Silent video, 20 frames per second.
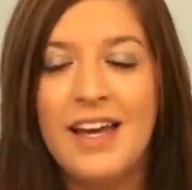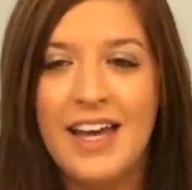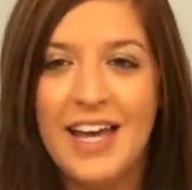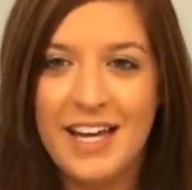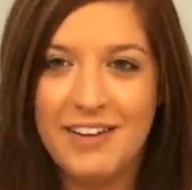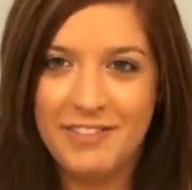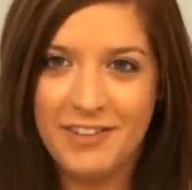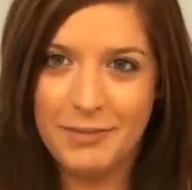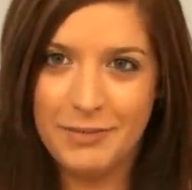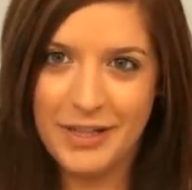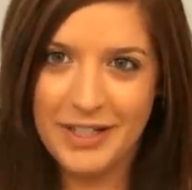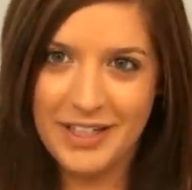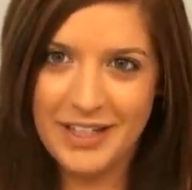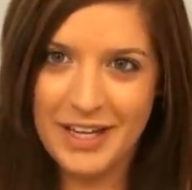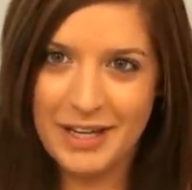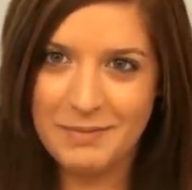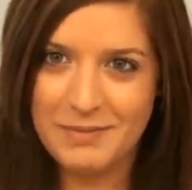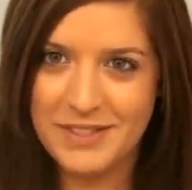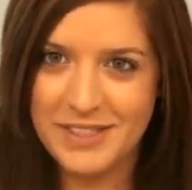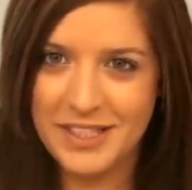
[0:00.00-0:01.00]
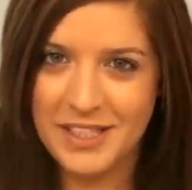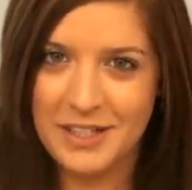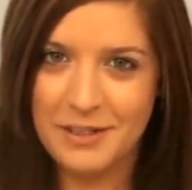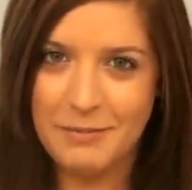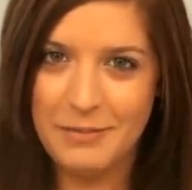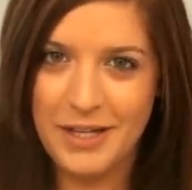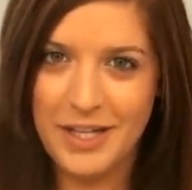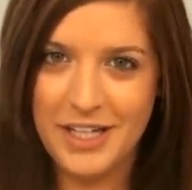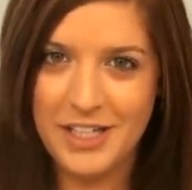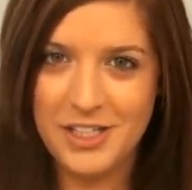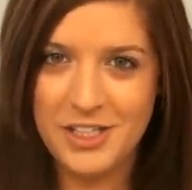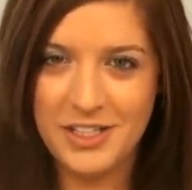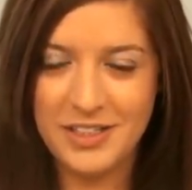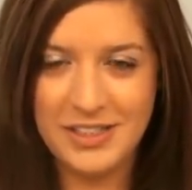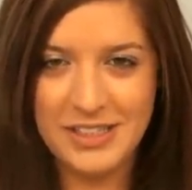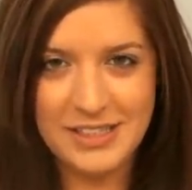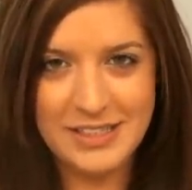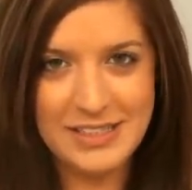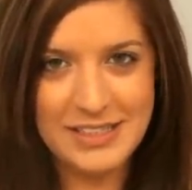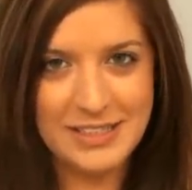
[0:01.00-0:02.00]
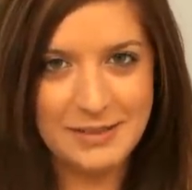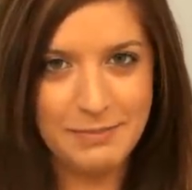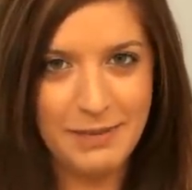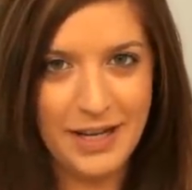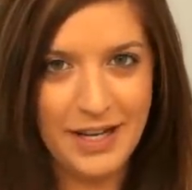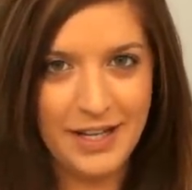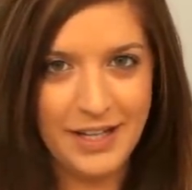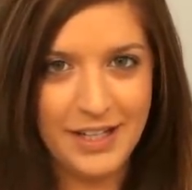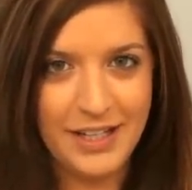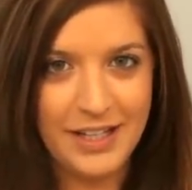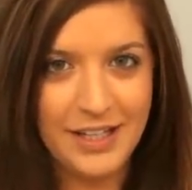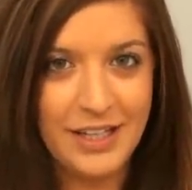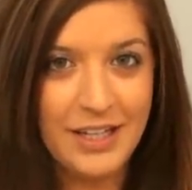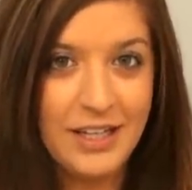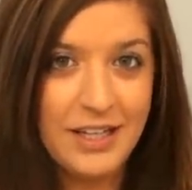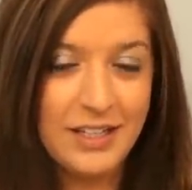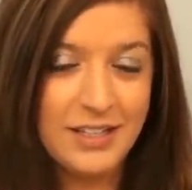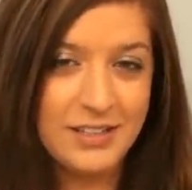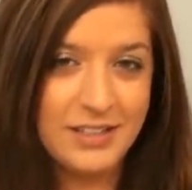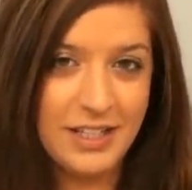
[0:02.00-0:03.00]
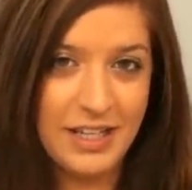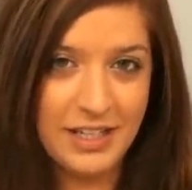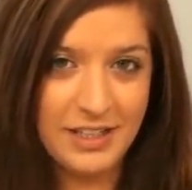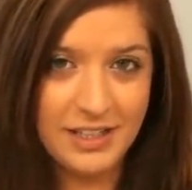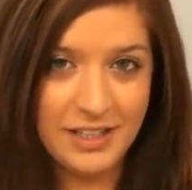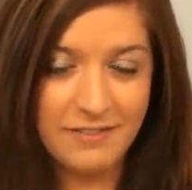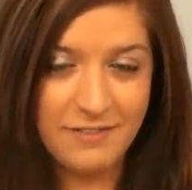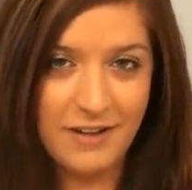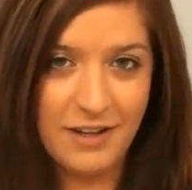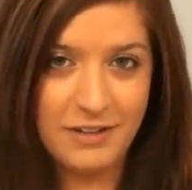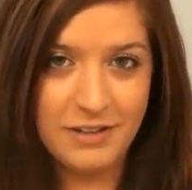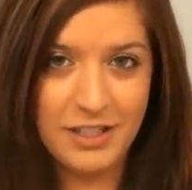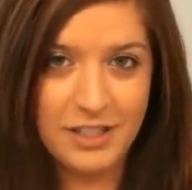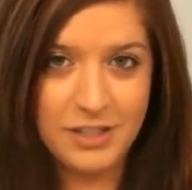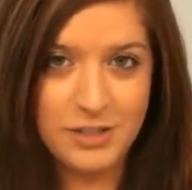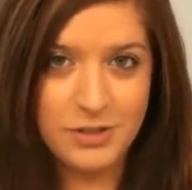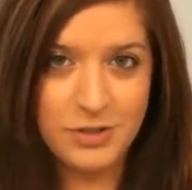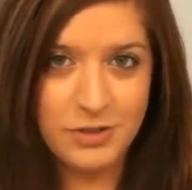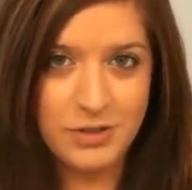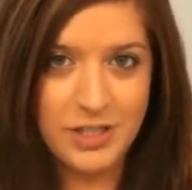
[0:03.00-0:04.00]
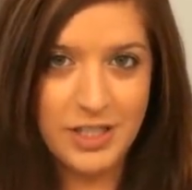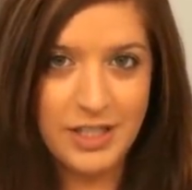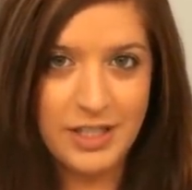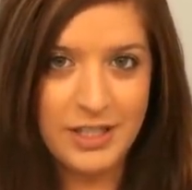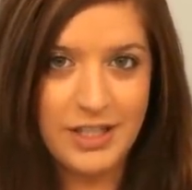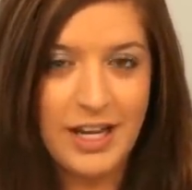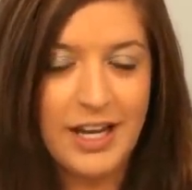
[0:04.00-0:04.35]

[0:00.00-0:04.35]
Hey everybody, I'm Sierra Page and this is my daily foundation routine.